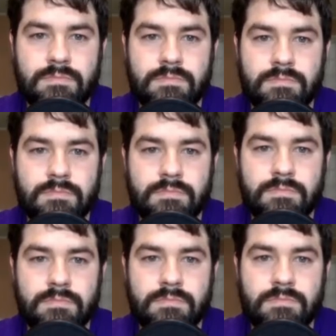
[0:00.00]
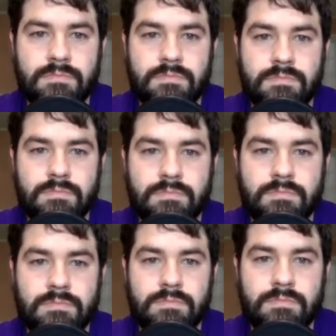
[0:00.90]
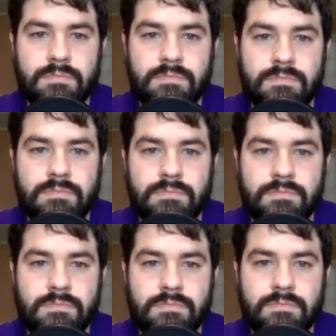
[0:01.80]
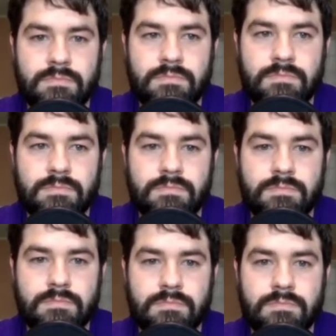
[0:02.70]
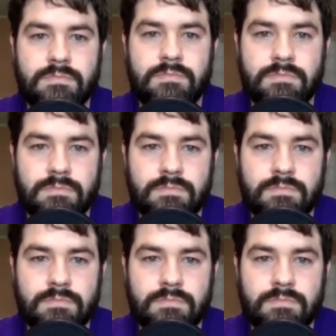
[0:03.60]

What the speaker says: No words are spoken by the person on screen.